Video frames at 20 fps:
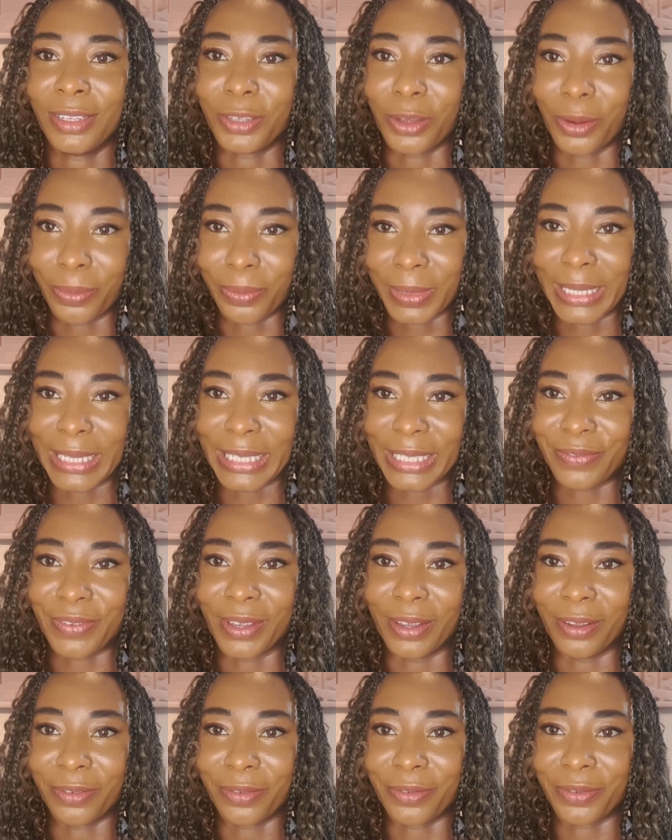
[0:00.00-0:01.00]
So please
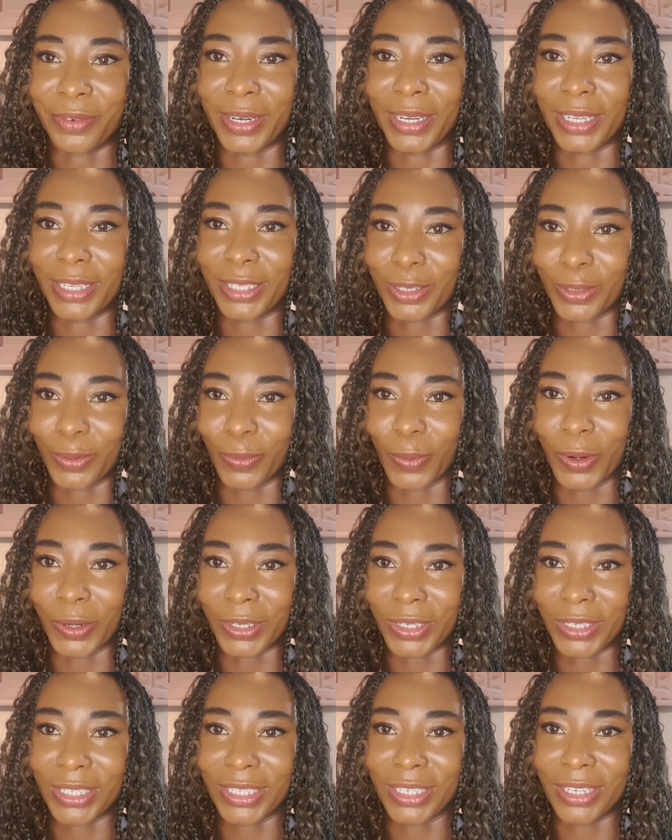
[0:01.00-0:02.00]
feel free to
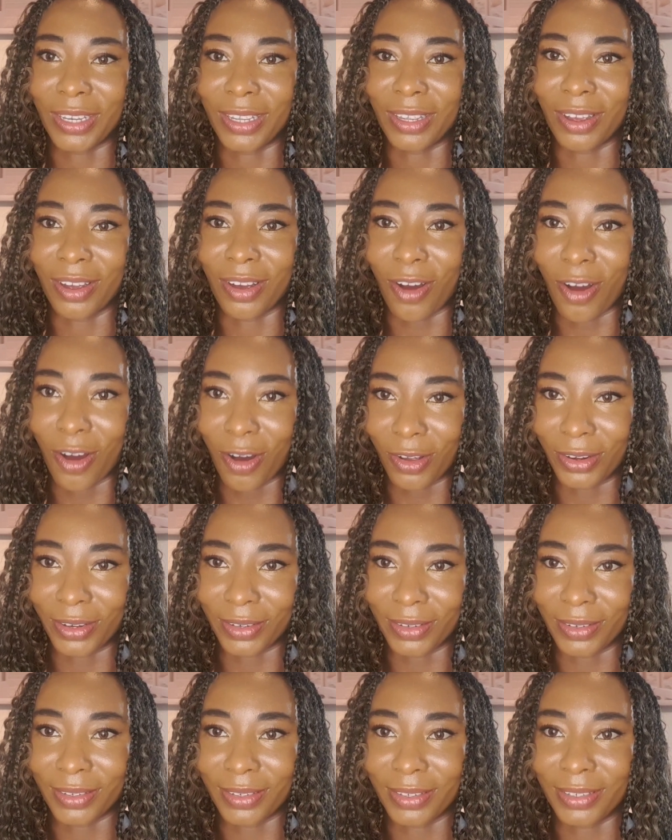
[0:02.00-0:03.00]
watch
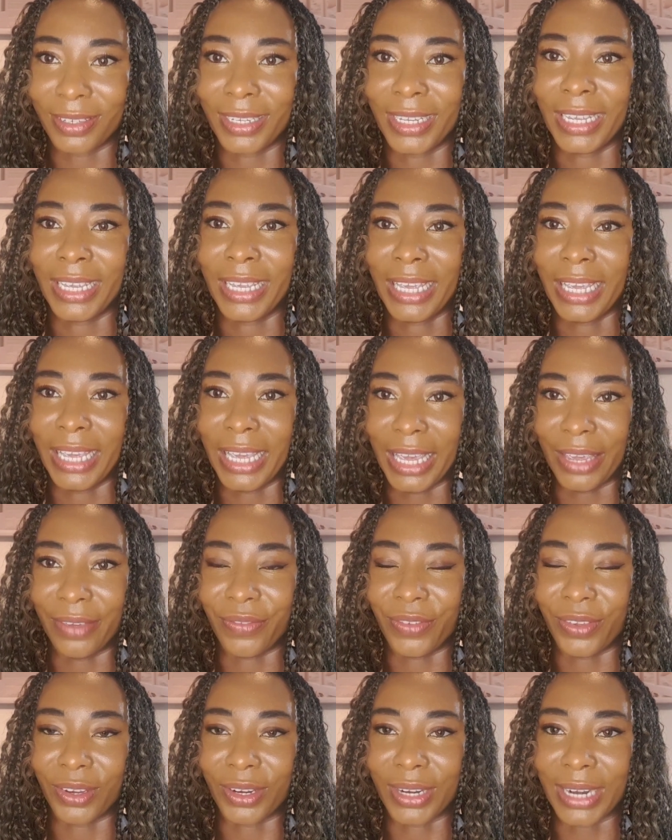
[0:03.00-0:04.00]
on
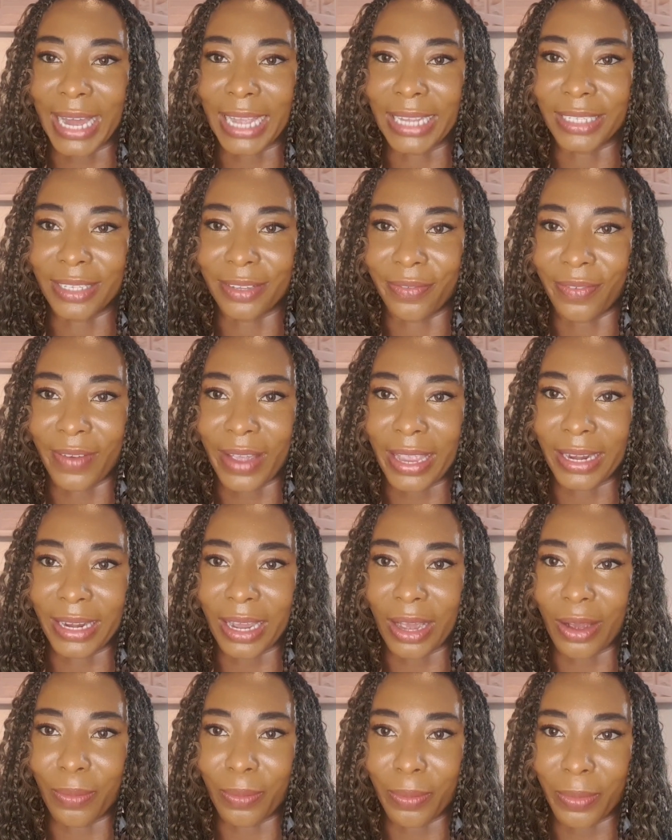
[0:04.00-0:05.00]
if you'd like to find
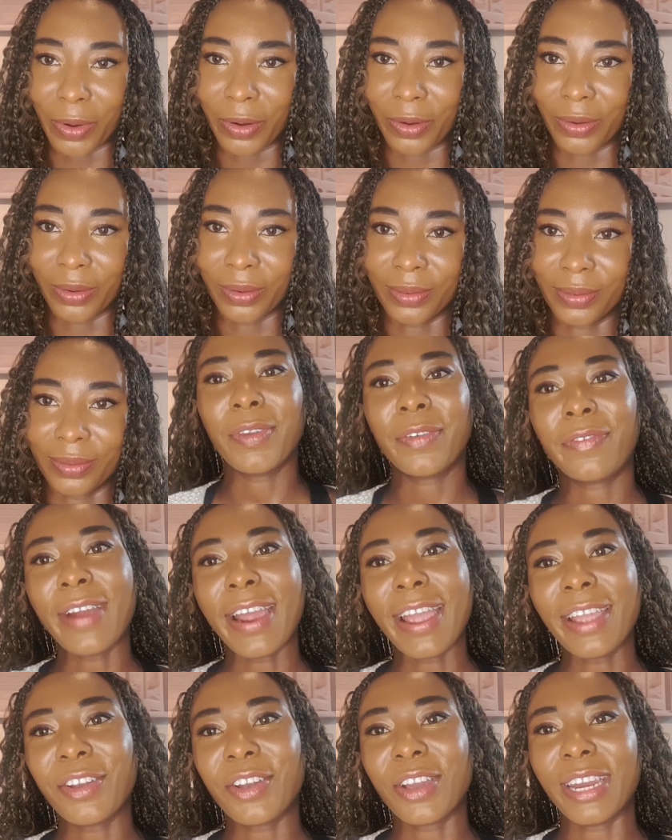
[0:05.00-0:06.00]
out more. Before
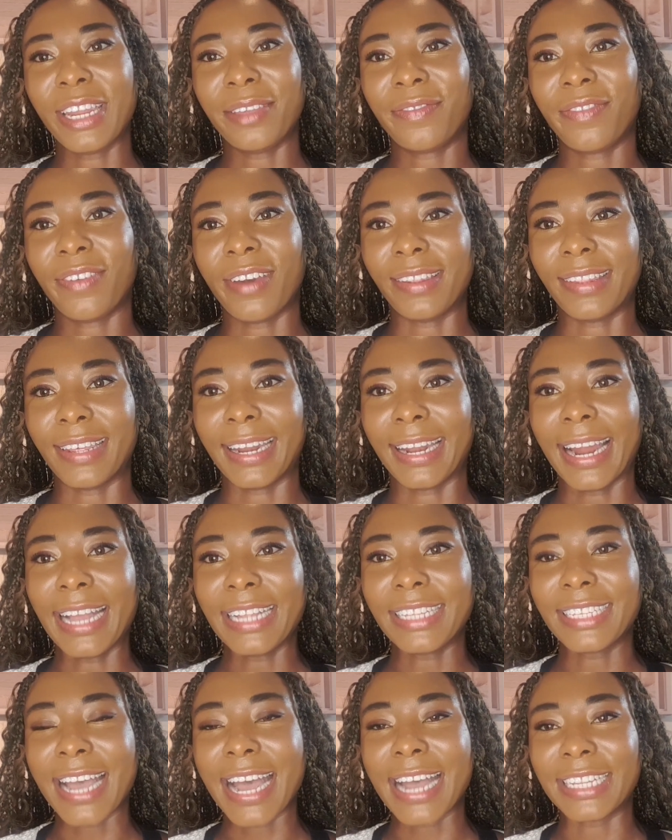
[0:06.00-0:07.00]
I go any further, I'd
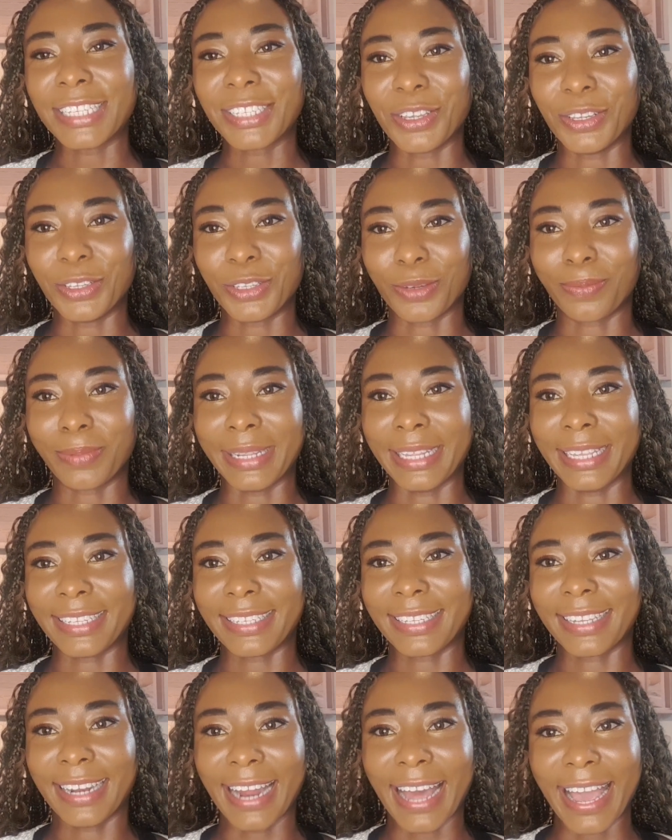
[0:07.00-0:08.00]
like to ask you to
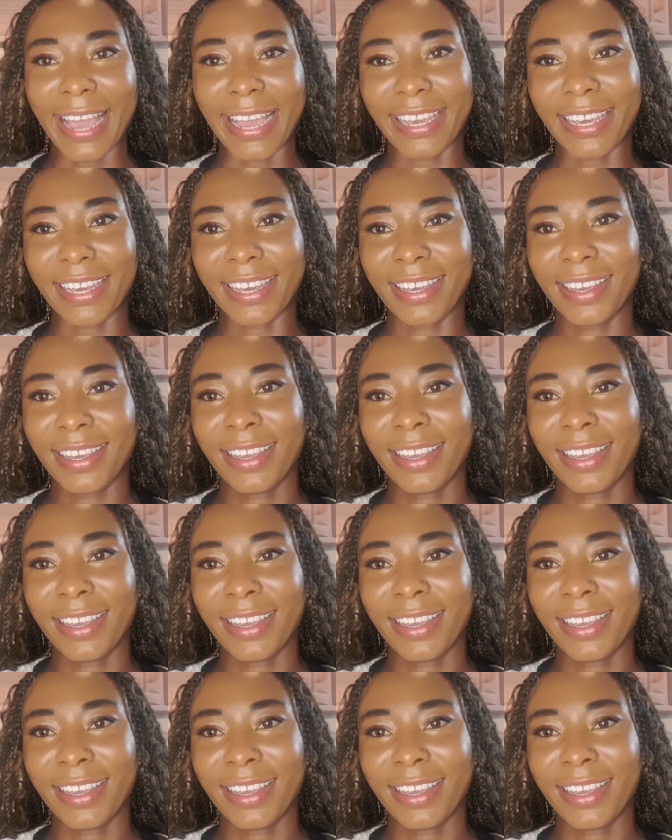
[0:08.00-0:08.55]
please like,